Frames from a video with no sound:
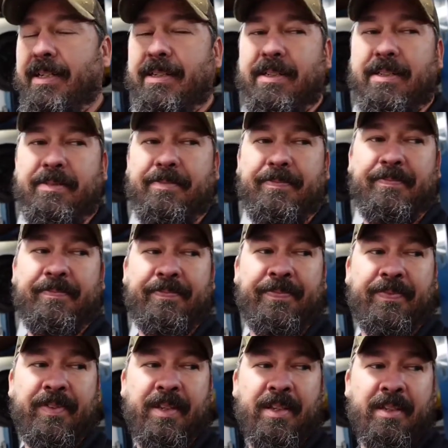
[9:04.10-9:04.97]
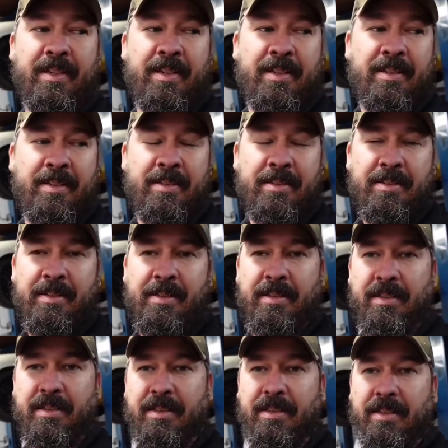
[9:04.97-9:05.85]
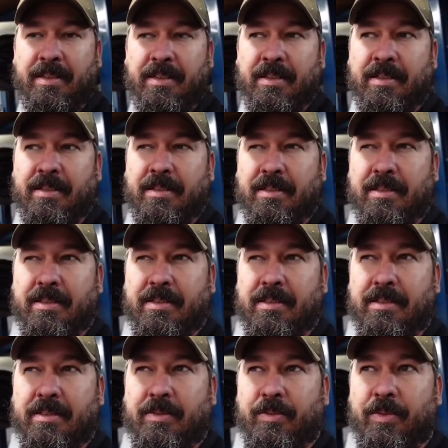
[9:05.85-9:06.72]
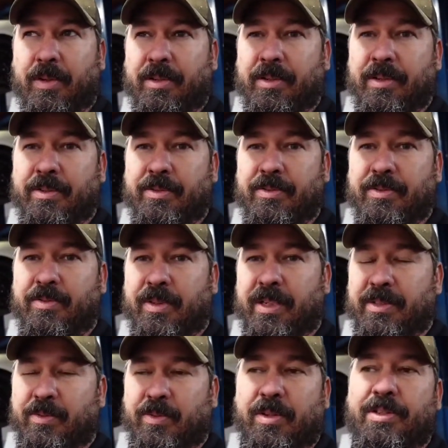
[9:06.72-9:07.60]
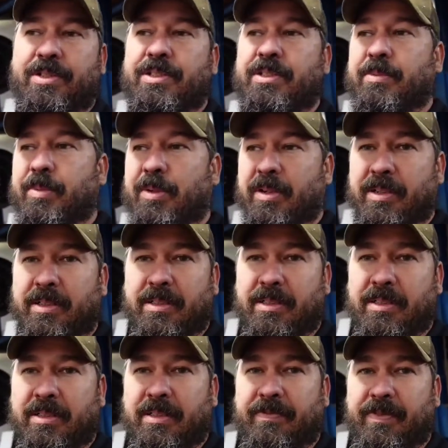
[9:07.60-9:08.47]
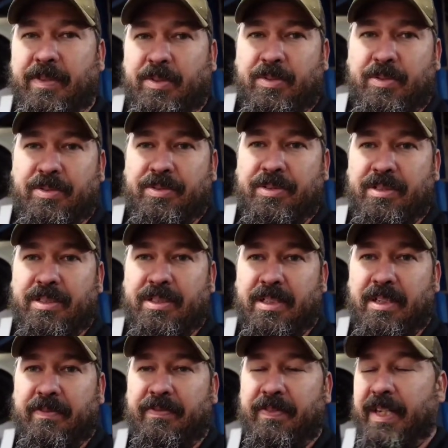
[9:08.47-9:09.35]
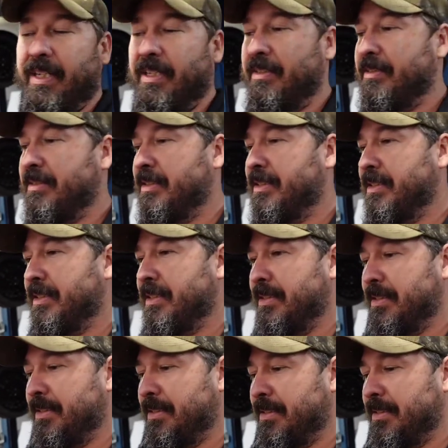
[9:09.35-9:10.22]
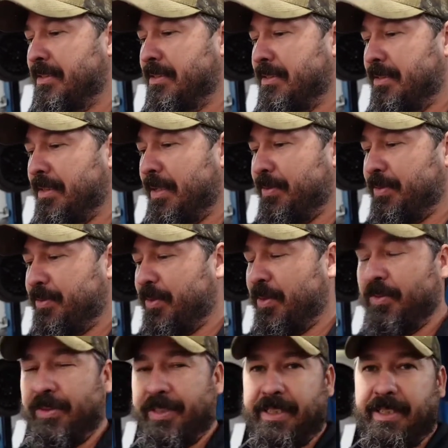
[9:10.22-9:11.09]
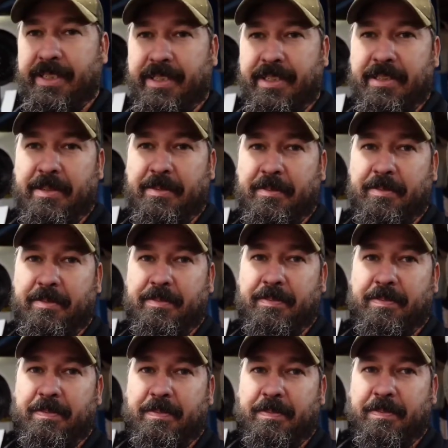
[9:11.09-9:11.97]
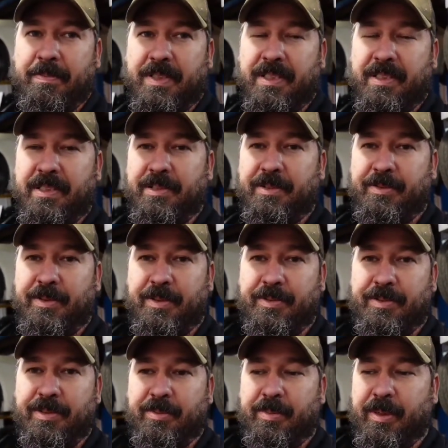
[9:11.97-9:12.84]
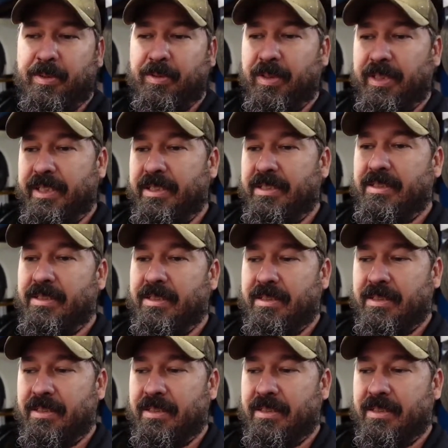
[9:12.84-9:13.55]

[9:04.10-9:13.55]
and the water hose where I was washing the parking lot and floors and stuff out, I was rolling it up, and then here rose the police.